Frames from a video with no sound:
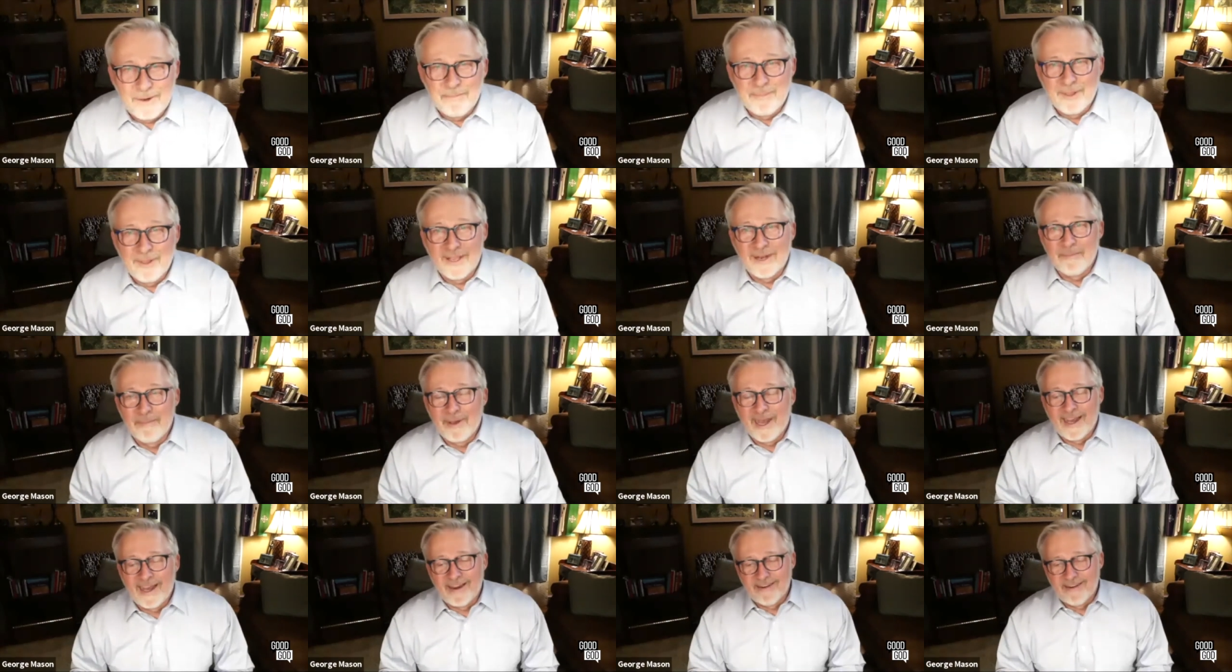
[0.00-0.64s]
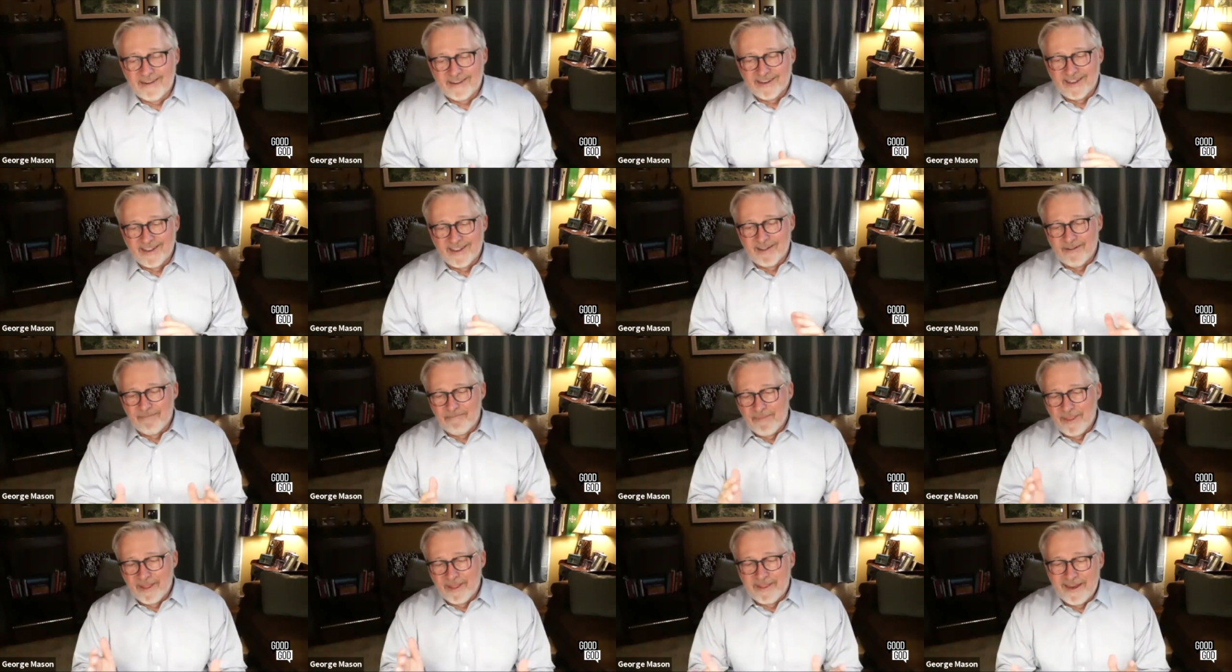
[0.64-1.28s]
bit about
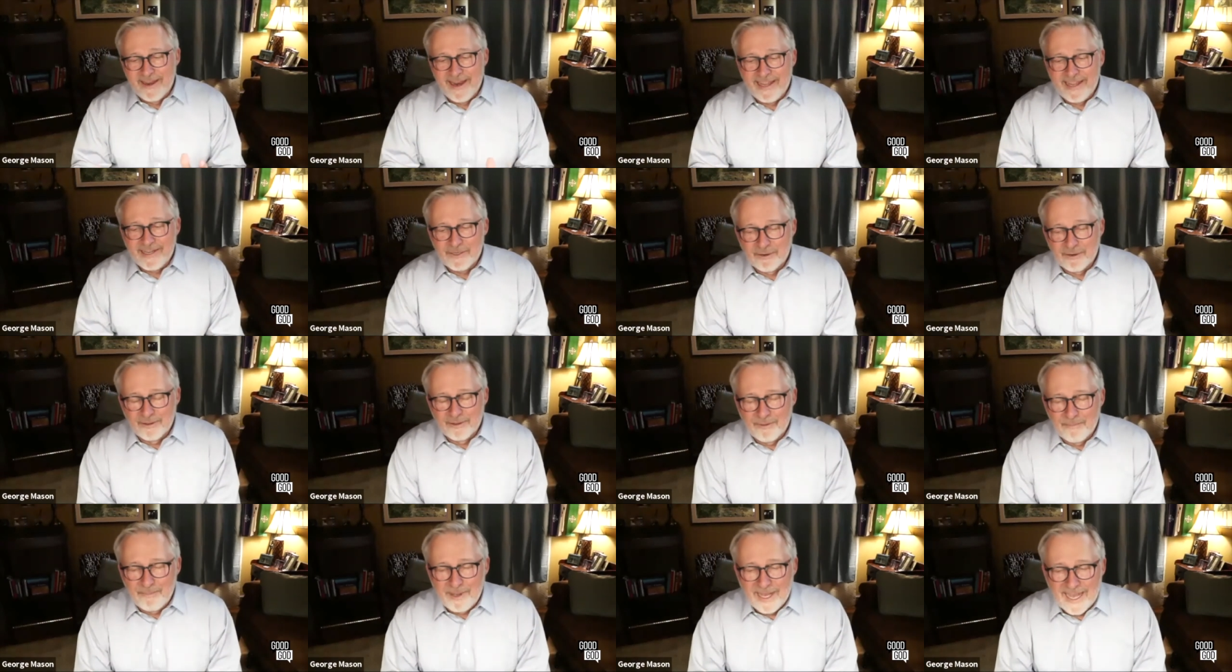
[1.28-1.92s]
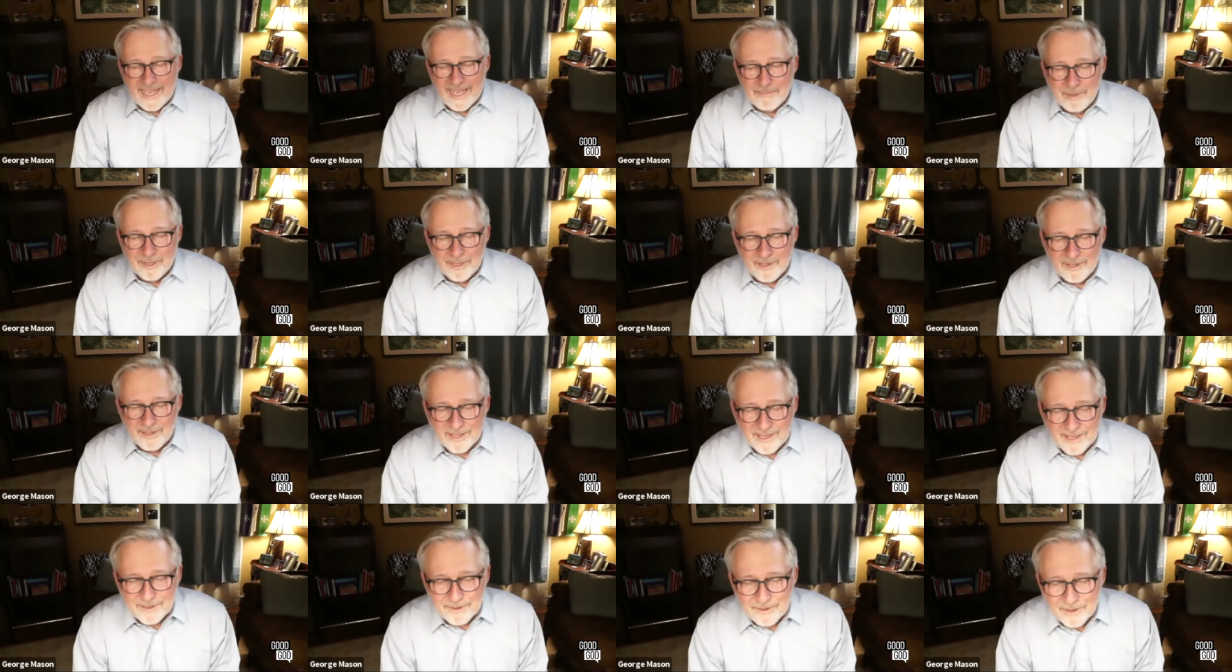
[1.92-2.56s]
the nature of the
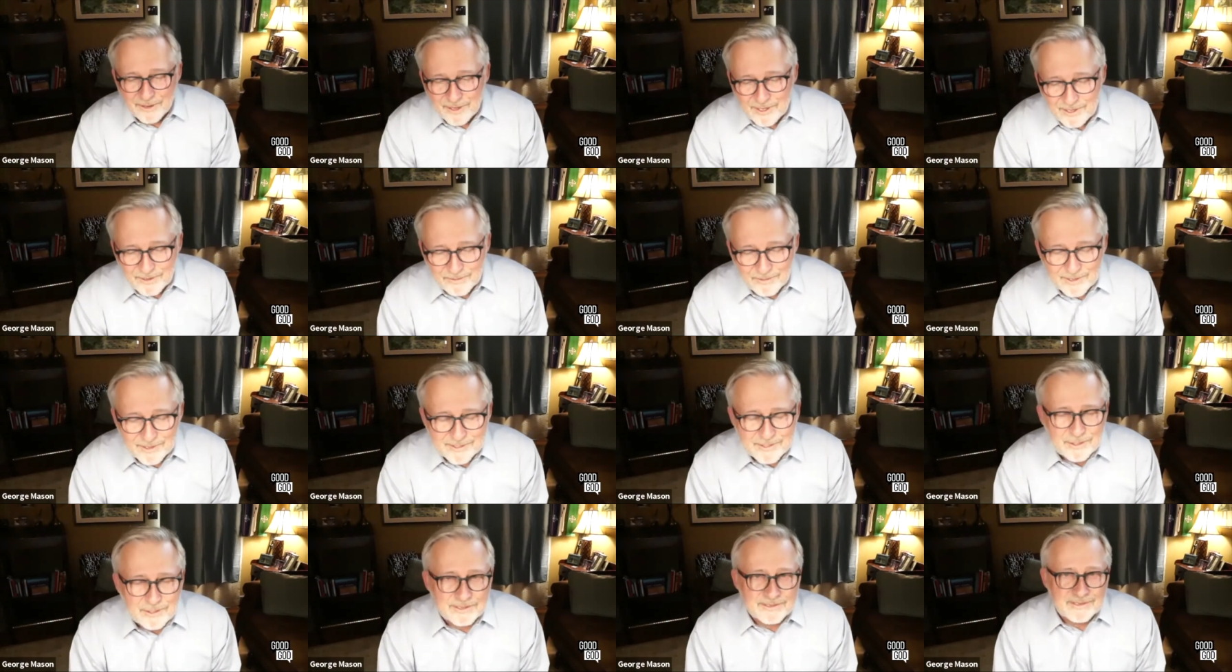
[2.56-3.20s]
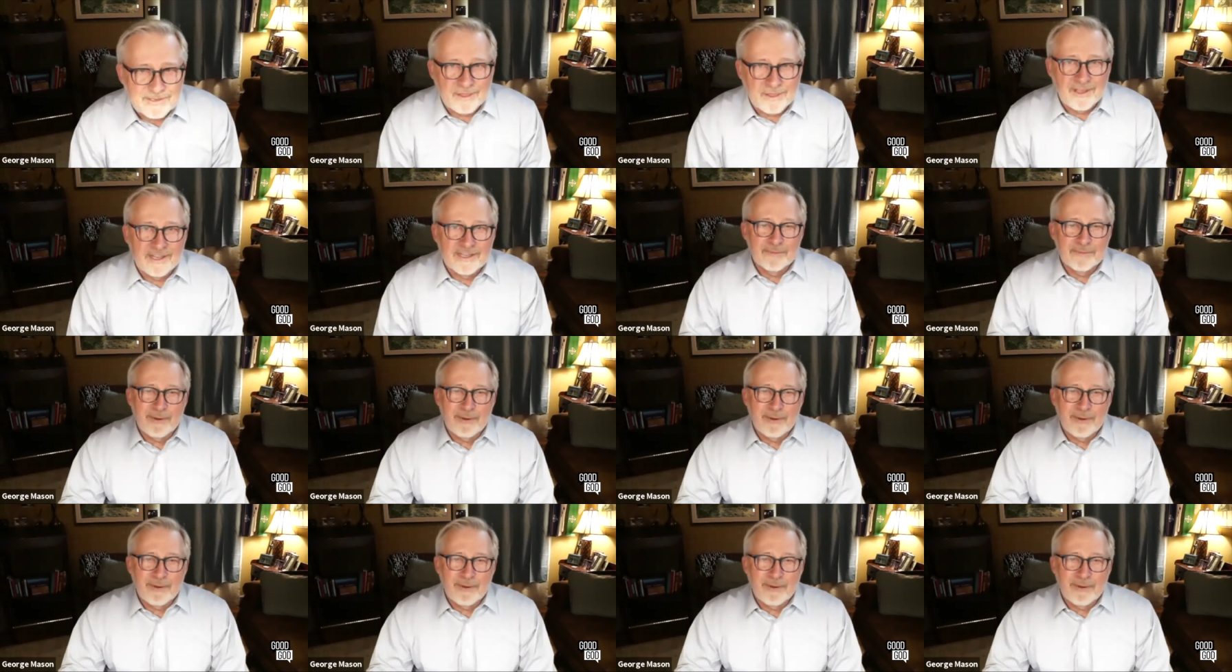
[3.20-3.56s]
Bible and all those sorts of things.